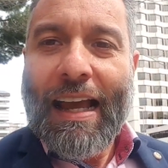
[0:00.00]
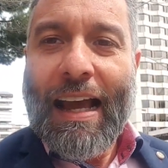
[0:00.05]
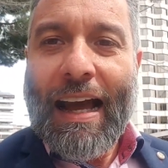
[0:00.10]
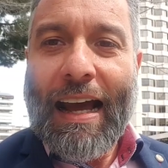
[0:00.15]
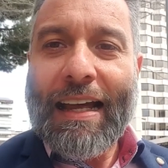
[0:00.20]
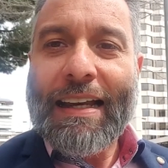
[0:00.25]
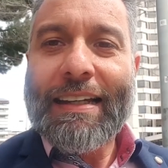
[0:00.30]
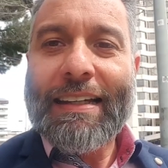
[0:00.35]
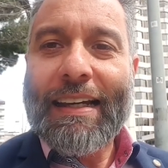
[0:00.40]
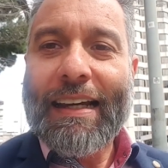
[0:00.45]

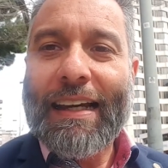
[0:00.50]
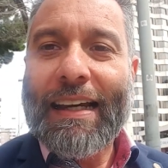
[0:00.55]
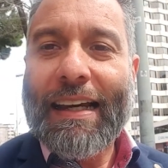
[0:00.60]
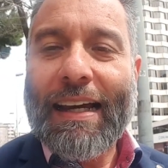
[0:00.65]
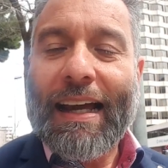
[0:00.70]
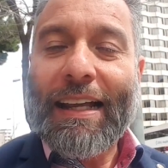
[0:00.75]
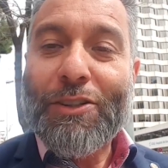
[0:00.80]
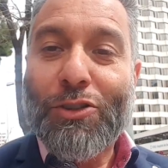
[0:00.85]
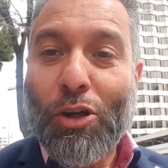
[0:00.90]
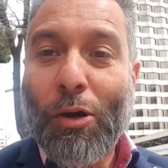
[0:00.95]
And
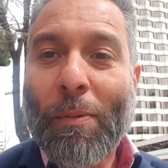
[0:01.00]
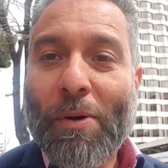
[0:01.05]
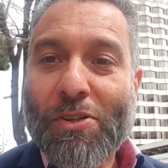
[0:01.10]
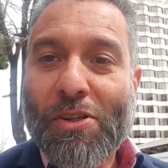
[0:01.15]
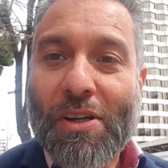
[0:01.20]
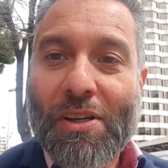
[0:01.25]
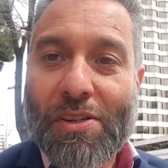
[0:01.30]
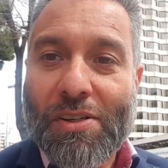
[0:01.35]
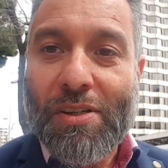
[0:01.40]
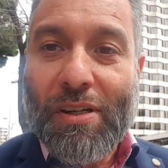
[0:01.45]
uh, and
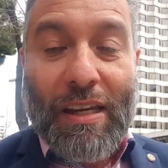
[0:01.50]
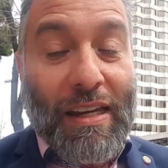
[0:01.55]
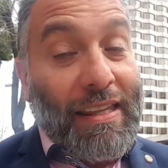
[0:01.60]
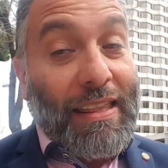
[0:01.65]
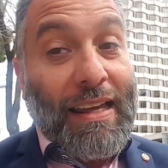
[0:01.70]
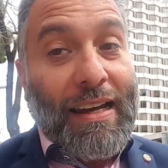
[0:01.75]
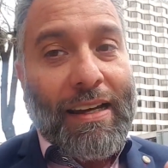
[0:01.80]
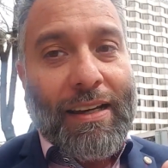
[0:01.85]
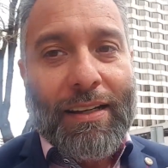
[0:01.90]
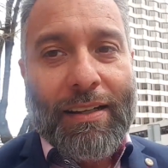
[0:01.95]
Thomas is
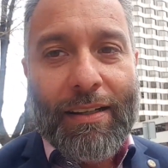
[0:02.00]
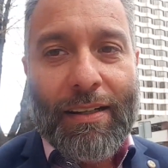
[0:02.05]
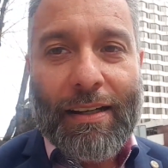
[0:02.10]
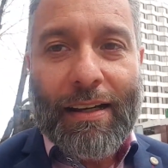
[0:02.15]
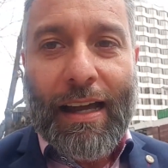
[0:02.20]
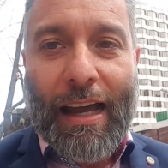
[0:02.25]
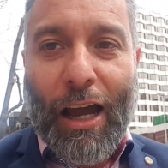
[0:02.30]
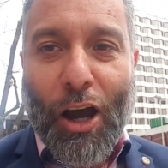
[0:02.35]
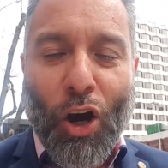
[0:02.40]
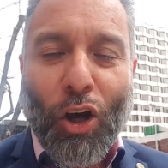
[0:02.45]
either
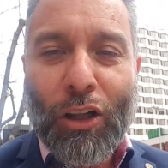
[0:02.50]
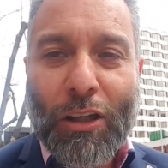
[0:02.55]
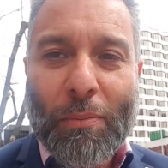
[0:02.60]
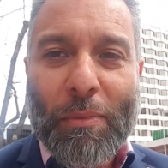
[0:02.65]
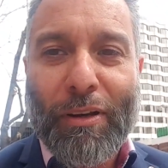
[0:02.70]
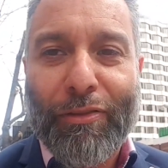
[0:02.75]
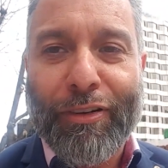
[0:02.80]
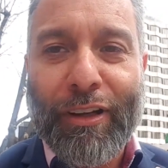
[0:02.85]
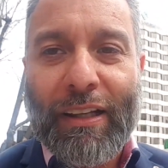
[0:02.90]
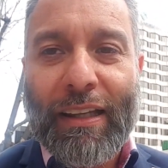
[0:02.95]
a holding
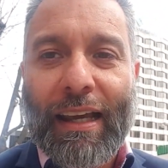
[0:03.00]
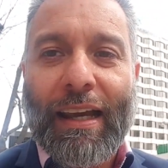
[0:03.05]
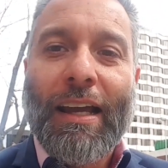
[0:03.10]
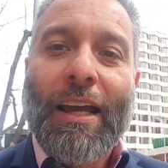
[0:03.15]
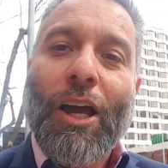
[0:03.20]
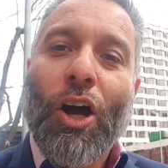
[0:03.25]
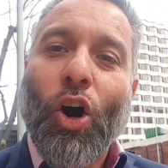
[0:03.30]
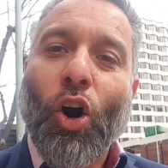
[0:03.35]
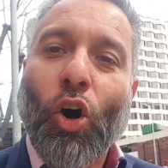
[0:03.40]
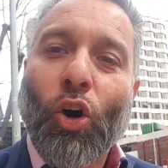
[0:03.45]
midfielder
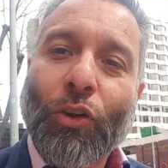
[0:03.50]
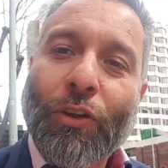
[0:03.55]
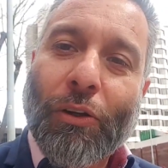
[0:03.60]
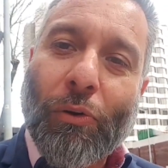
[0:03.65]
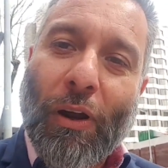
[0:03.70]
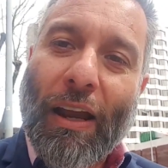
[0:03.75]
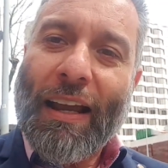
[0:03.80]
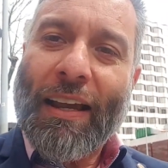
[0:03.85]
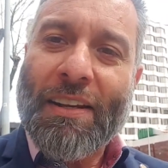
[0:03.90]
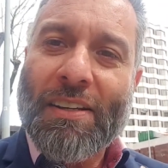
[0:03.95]
on the
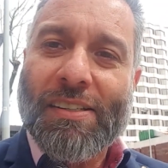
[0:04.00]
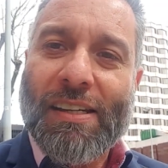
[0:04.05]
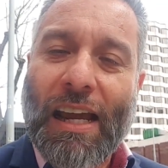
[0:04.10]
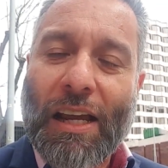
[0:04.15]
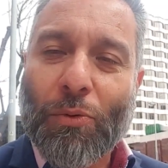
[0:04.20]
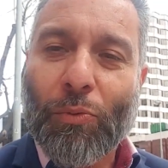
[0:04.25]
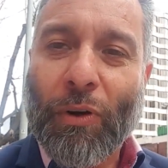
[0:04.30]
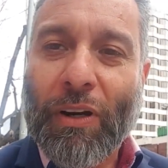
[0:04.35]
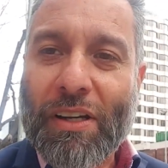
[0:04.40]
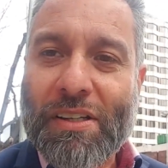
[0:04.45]
right hand
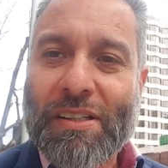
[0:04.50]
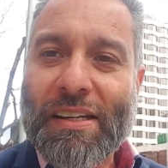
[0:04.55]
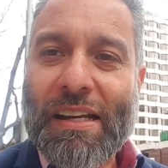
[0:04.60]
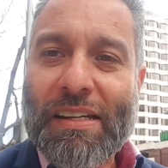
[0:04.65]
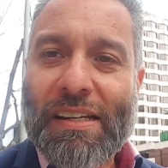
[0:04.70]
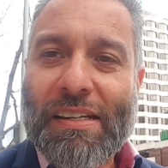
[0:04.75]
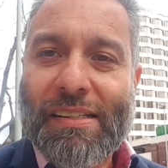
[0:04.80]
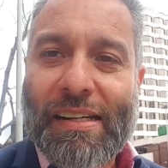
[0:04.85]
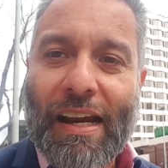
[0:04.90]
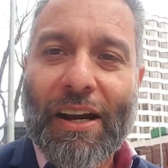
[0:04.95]
side when it's
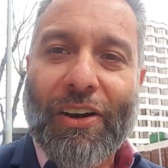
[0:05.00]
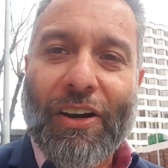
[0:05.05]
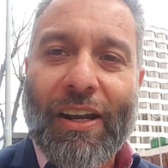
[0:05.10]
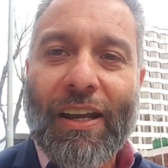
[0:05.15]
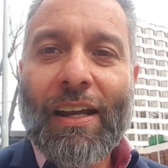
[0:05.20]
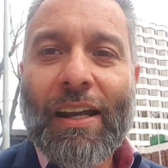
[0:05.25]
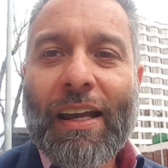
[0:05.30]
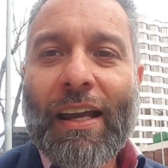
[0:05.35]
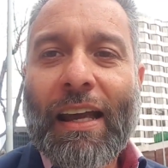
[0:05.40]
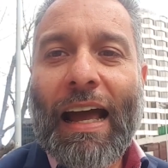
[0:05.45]
necessary
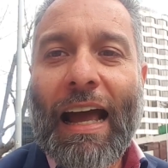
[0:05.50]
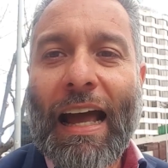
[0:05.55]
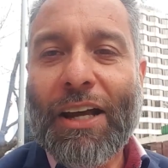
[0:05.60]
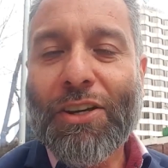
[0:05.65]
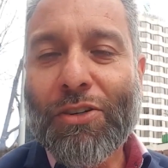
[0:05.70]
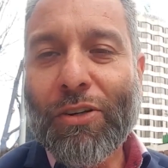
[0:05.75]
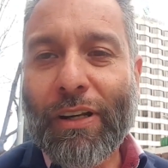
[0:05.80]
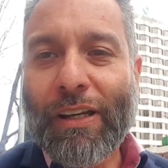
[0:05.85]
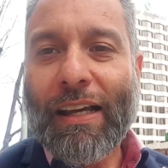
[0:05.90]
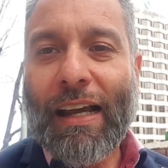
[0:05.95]

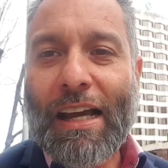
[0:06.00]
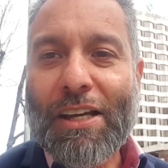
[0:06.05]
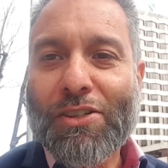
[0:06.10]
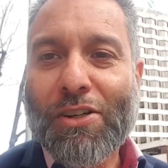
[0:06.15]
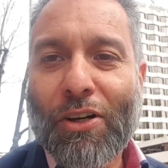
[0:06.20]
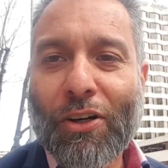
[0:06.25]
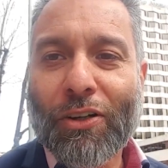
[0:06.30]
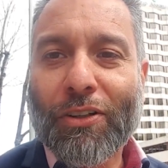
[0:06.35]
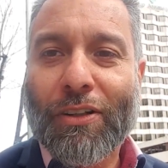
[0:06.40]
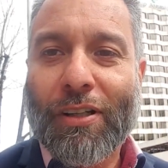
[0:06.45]
actually
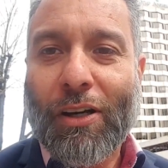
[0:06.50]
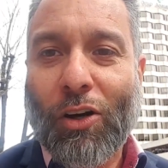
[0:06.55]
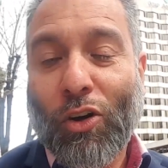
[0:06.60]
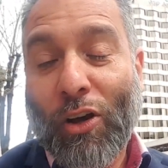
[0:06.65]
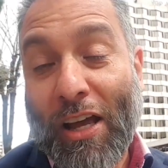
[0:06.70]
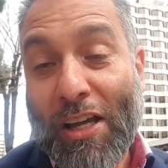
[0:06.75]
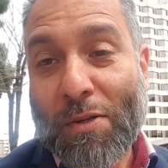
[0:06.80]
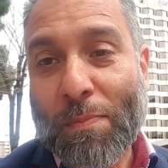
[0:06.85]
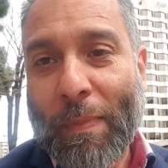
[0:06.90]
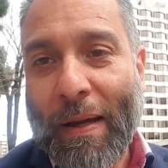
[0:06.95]
has got or
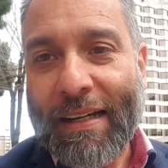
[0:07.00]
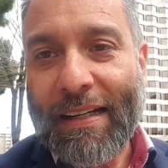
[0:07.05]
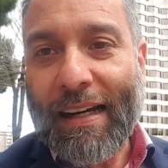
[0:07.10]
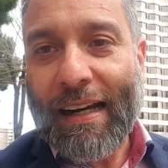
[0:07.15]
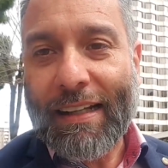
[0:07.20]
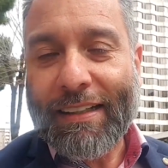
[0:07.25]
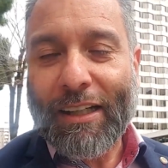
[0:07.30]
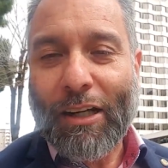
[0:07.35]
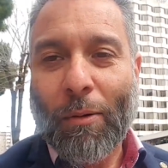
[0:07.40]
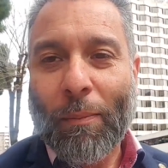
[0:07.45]
has made
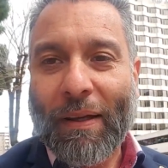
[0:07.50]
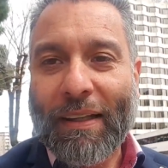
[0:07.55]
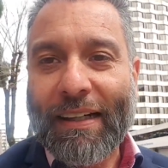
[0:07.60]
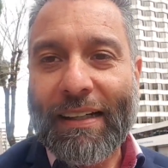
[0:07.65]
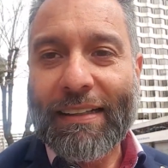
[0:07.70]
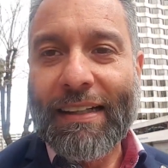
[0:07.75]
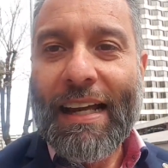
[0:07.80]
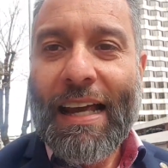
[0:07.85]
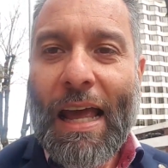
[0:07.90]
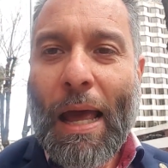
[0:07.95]
Atletico
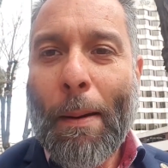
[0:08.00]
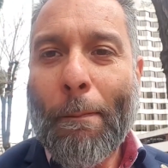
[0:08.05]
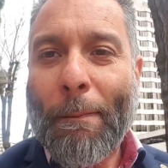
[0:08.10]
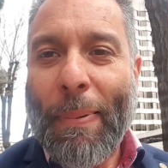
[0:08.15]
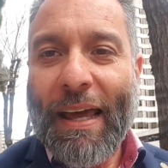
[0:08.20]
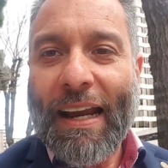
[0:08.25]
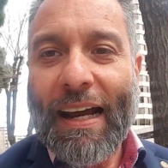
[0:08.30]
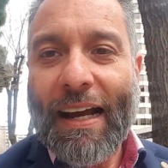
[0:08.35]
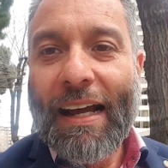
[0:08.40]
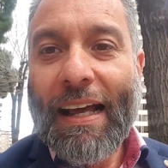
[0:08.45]
Madrid
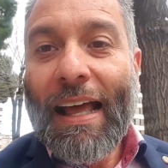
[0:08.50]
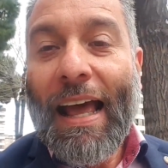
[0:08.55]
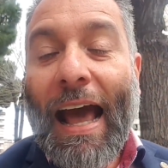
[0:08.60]
better.